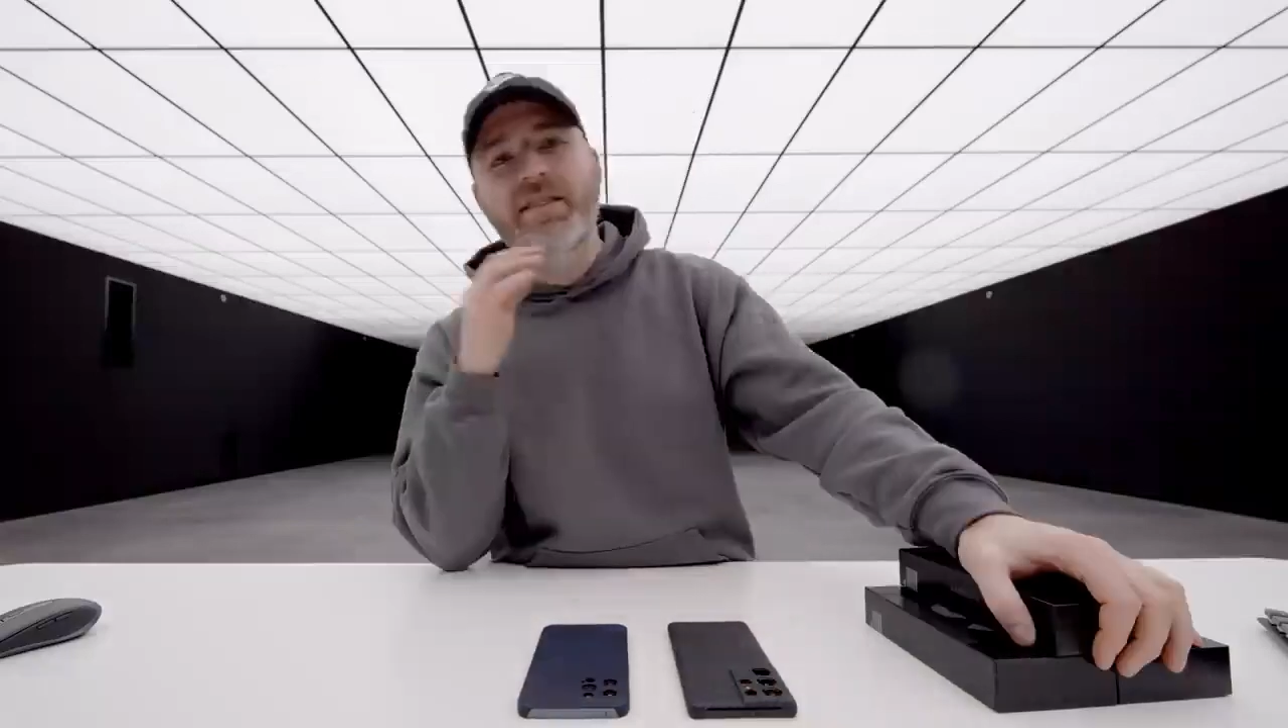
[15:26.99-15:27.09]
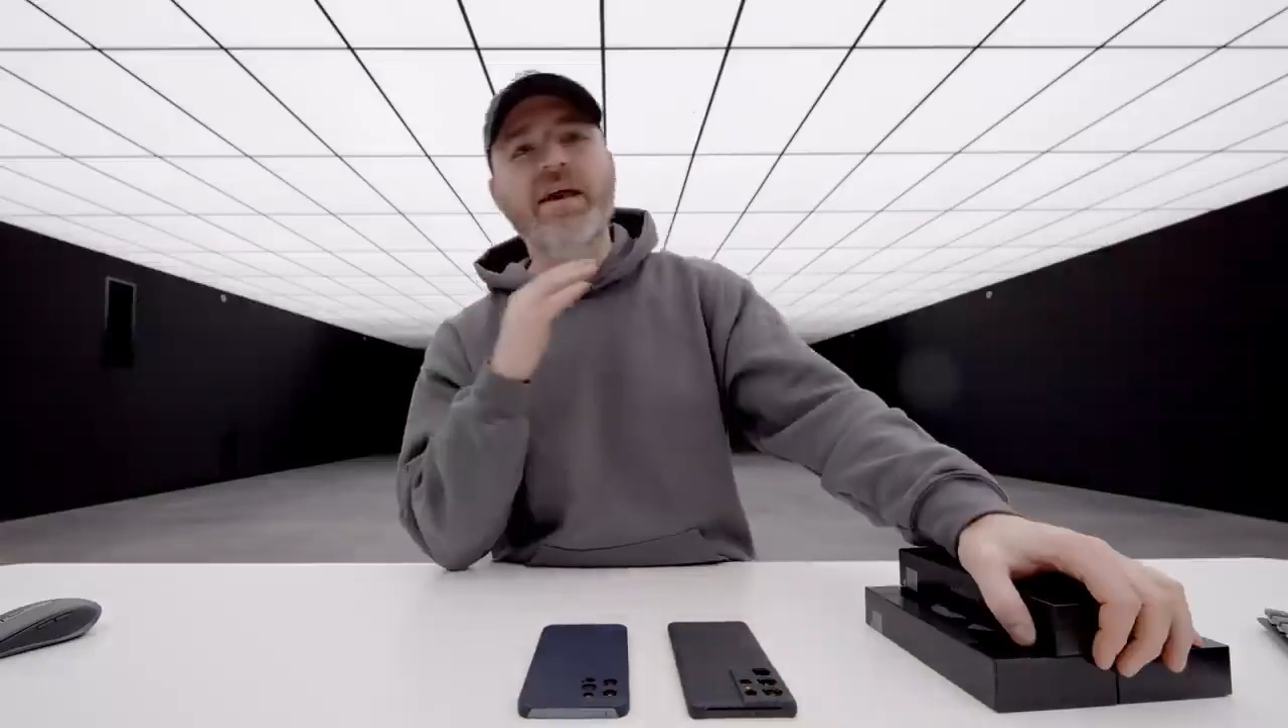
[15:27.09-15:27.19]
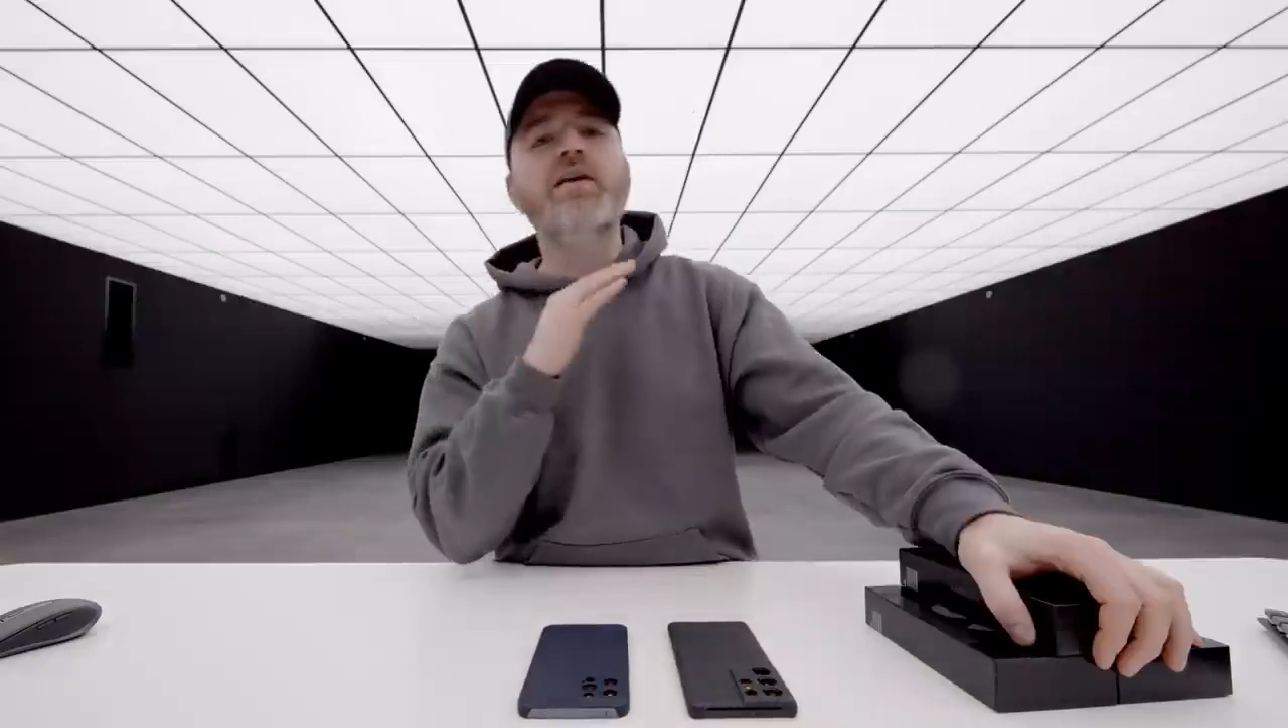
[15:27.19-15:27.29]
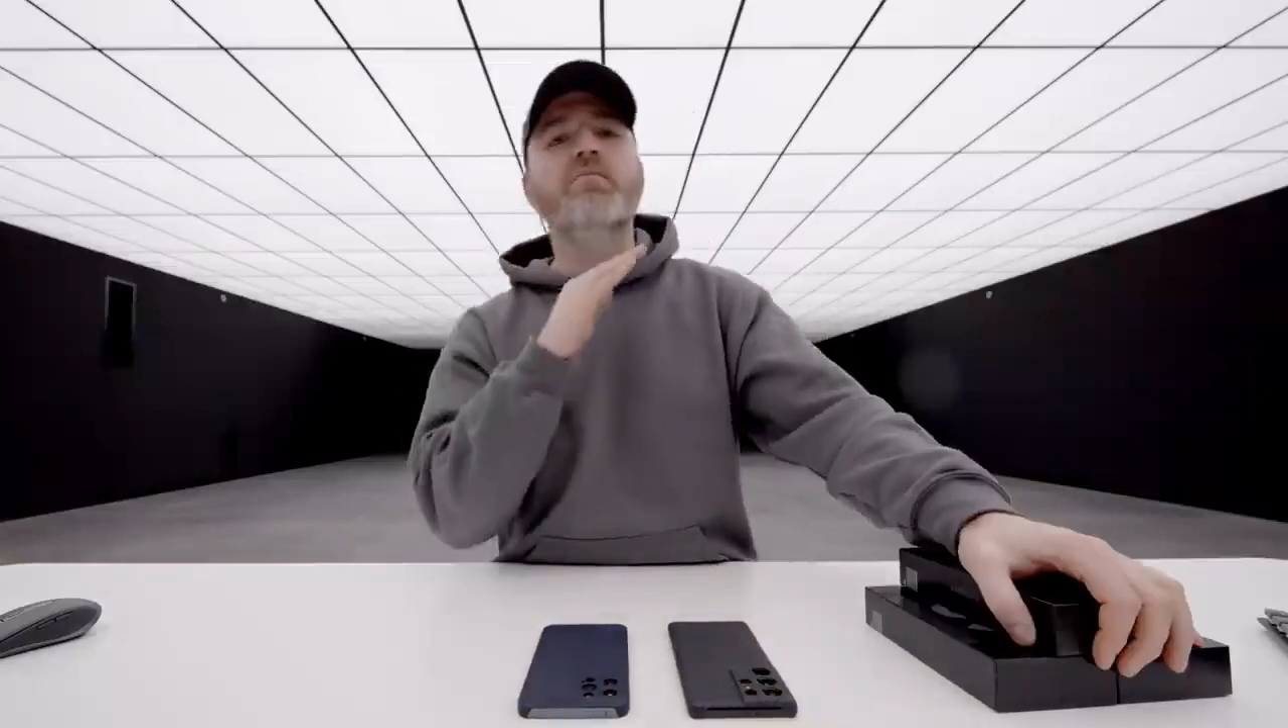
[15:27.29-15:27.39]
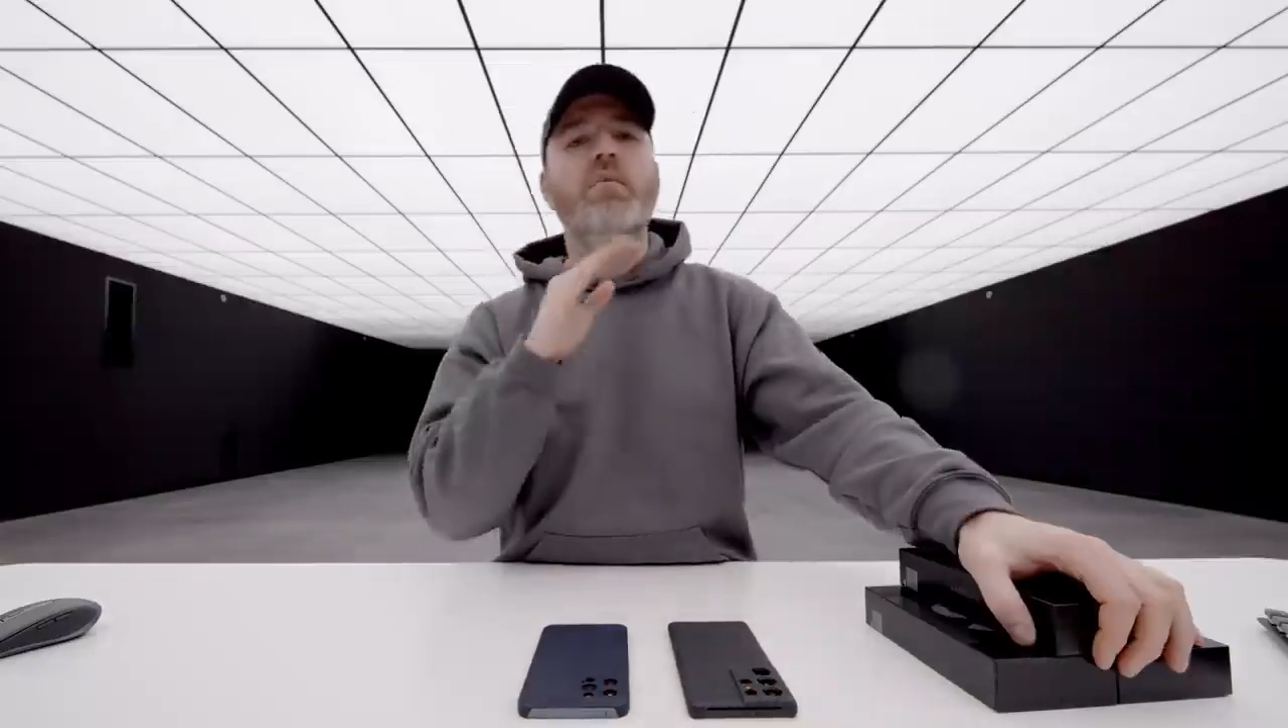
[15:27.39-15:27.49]

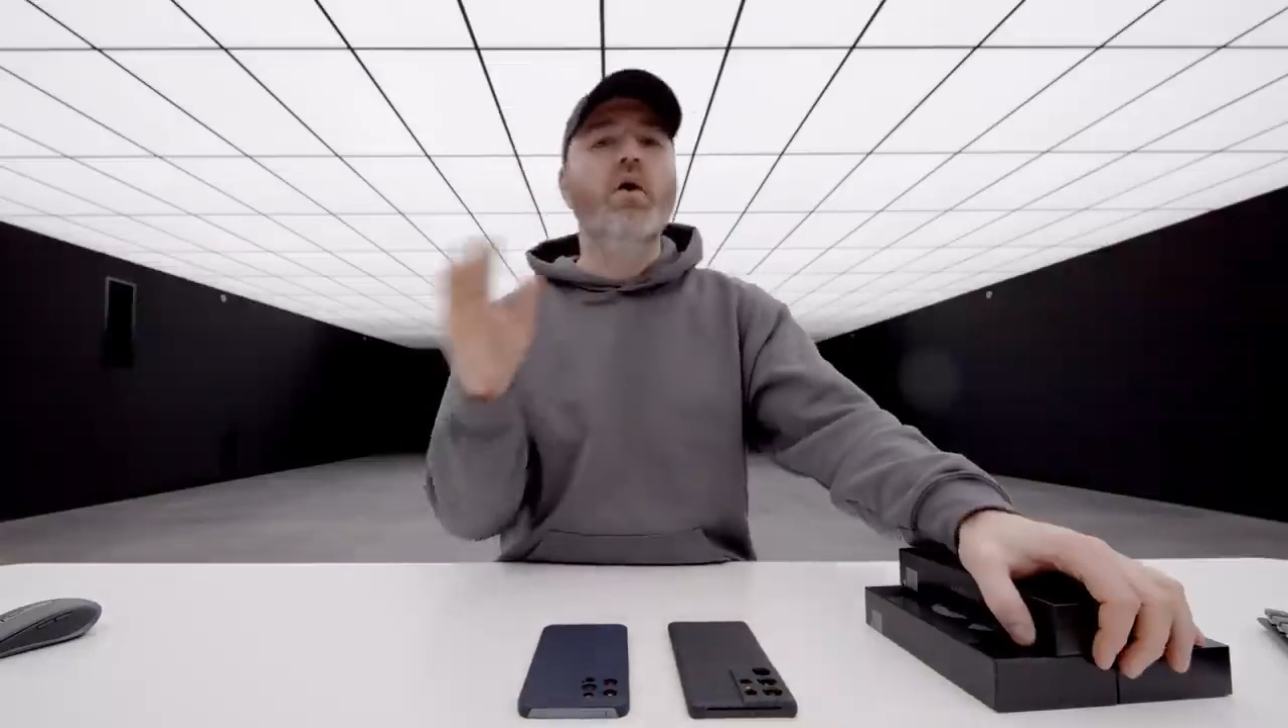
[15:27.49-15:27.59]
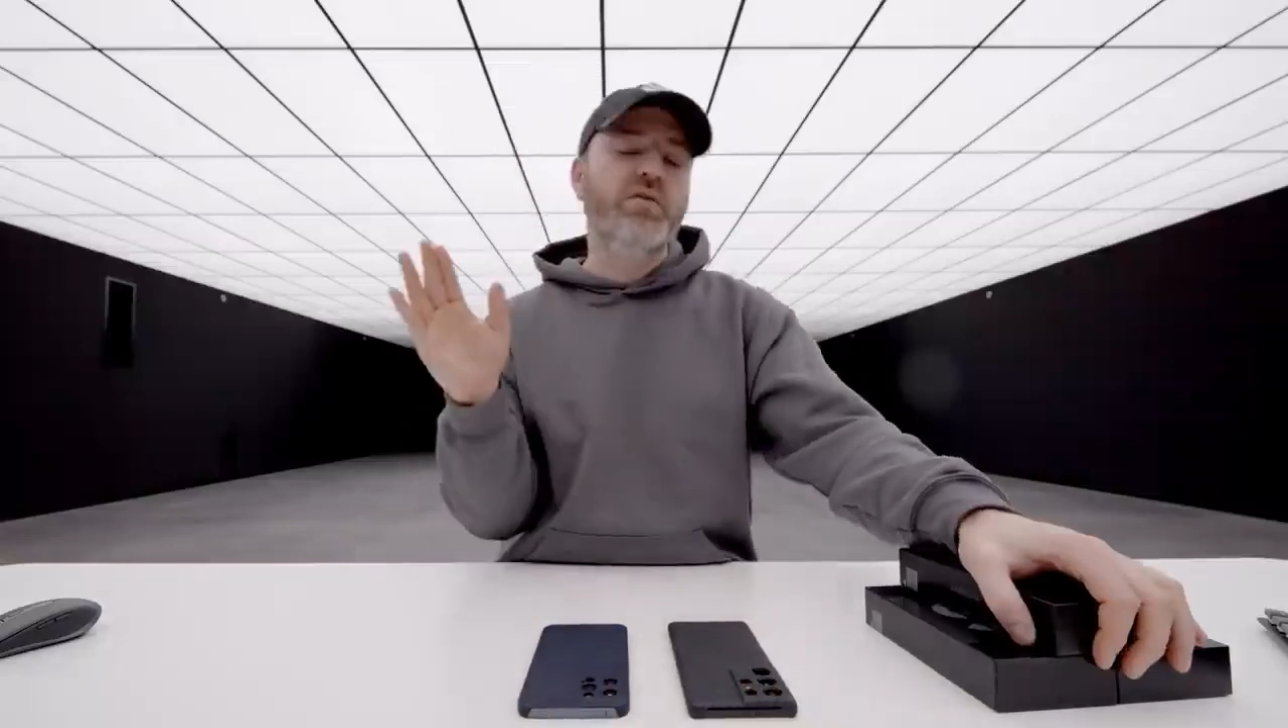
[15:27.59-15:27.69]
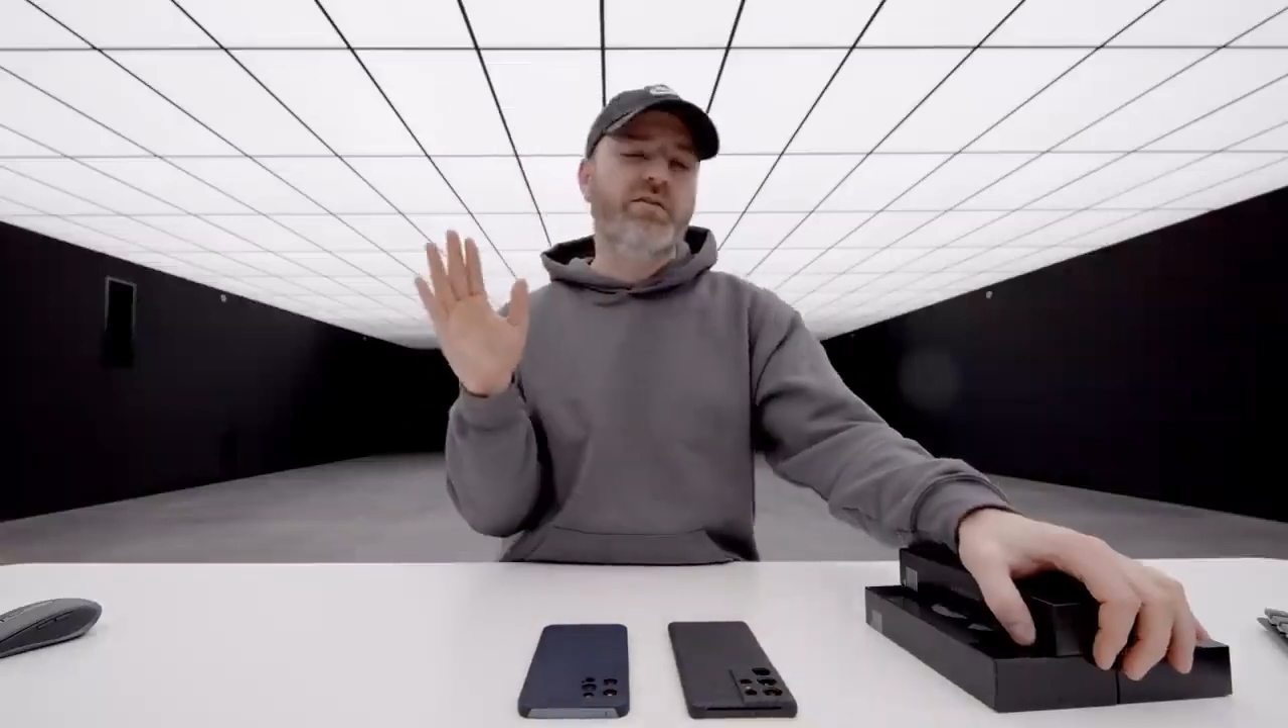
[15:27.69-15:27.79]
They are both